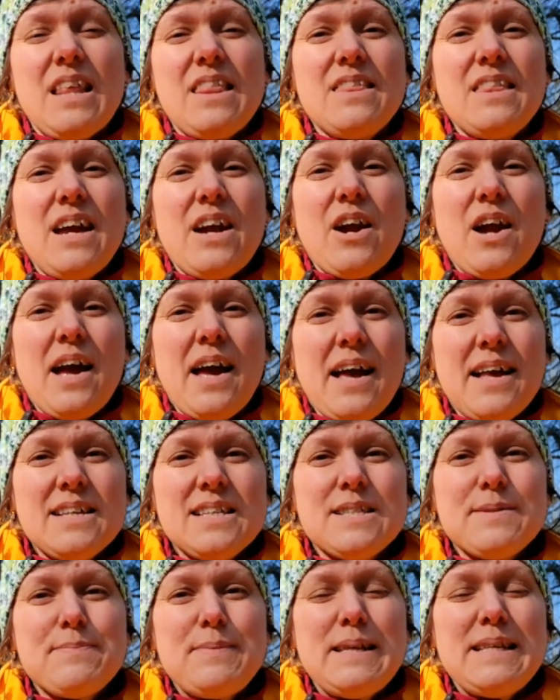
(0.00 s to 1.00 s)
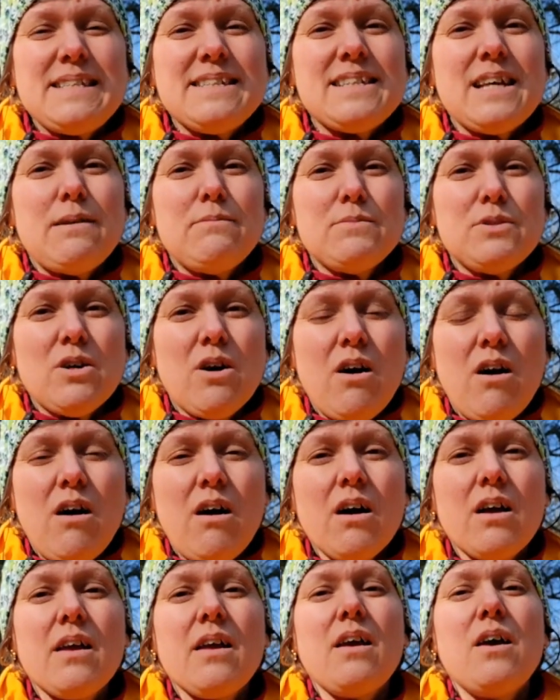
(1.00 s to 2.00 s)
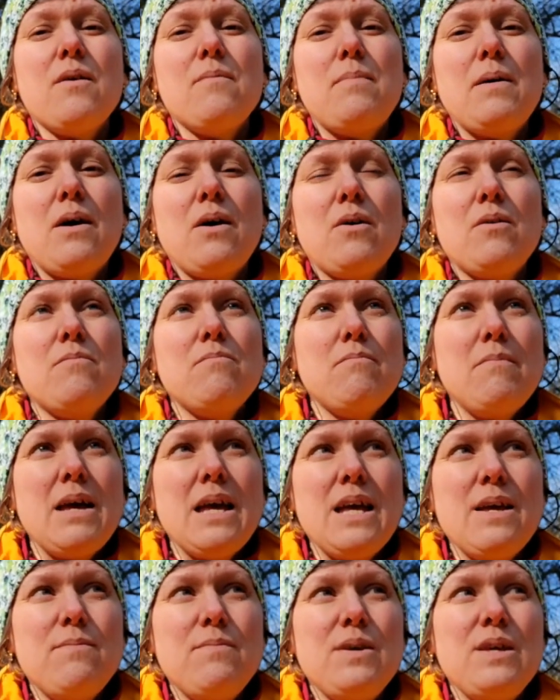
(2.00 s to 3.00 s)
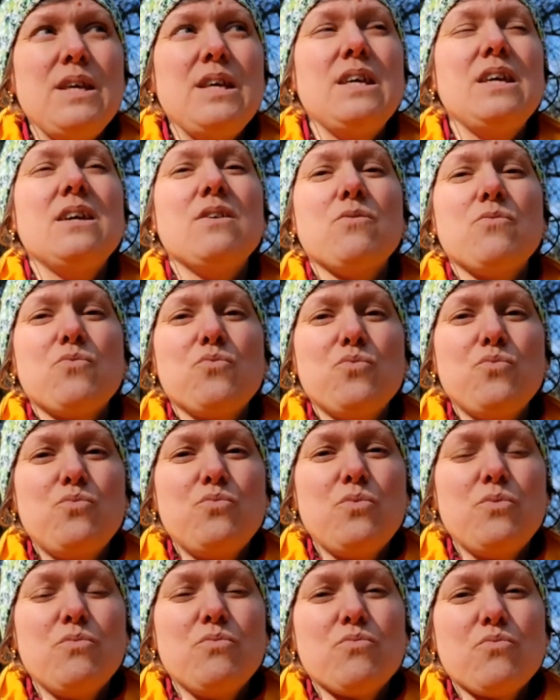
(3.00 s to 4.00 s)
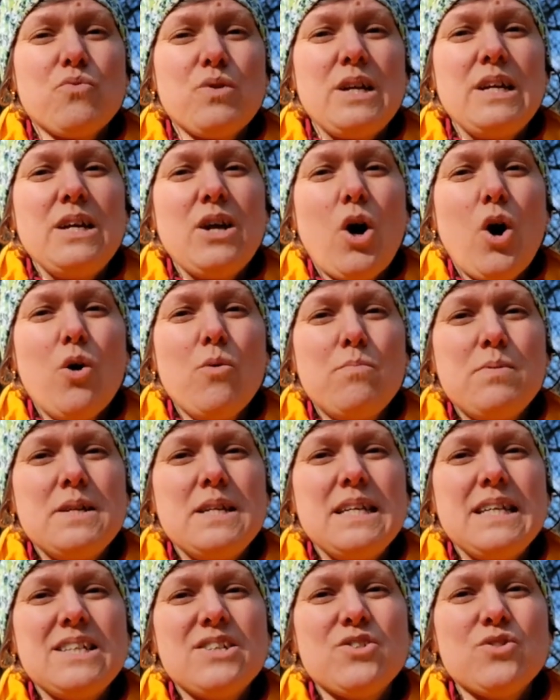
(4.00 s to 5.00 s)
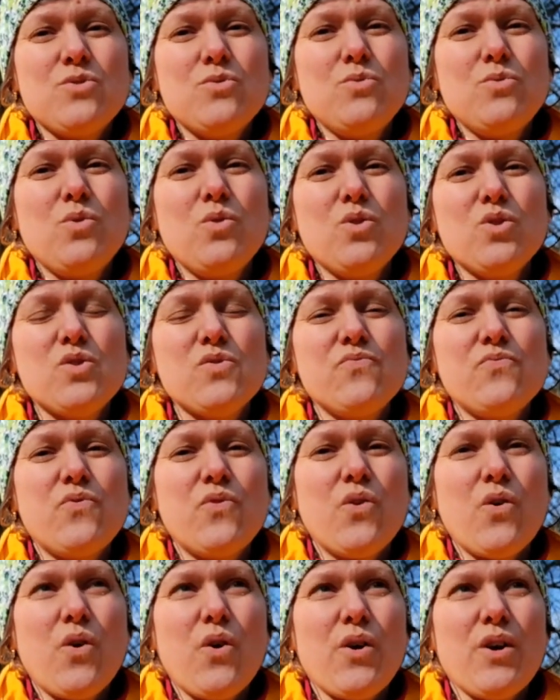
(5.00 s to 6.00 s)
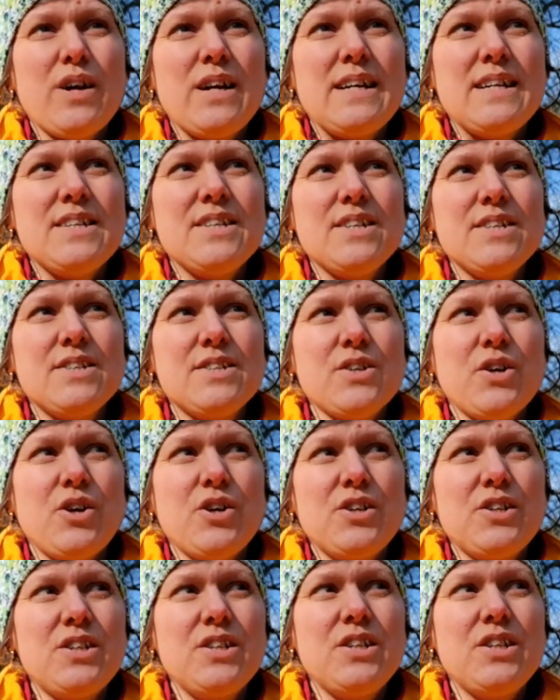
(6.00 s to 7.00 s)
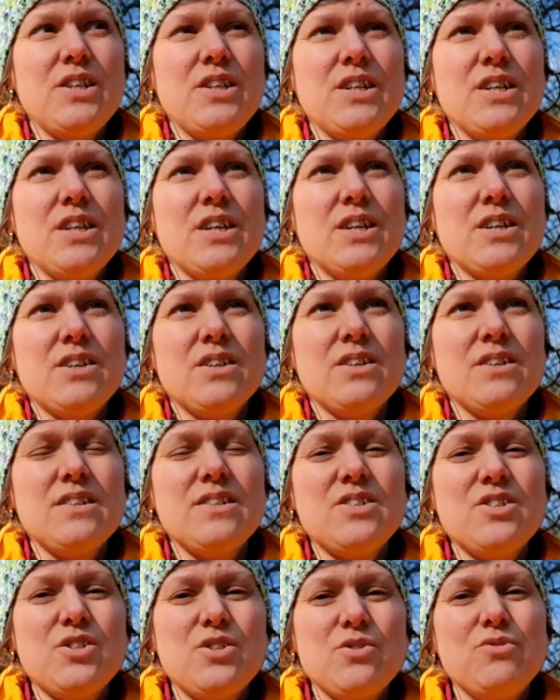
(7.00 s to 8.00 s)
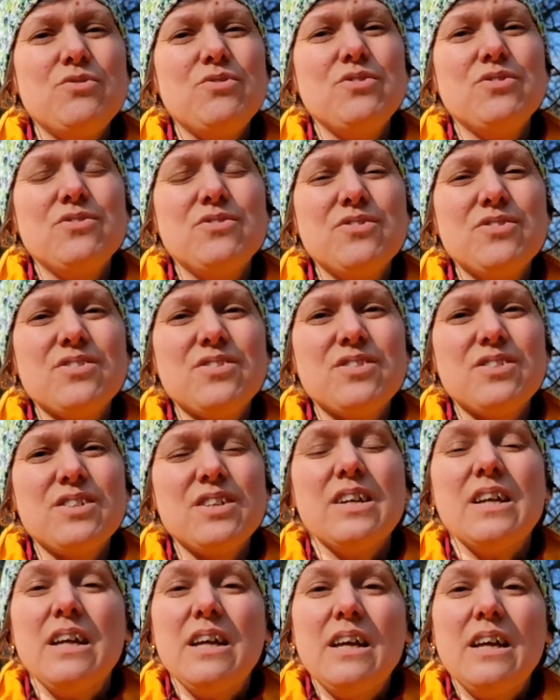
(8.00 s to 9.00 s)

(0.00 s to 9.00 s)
There has been some talk about maybe reopening schools for certain students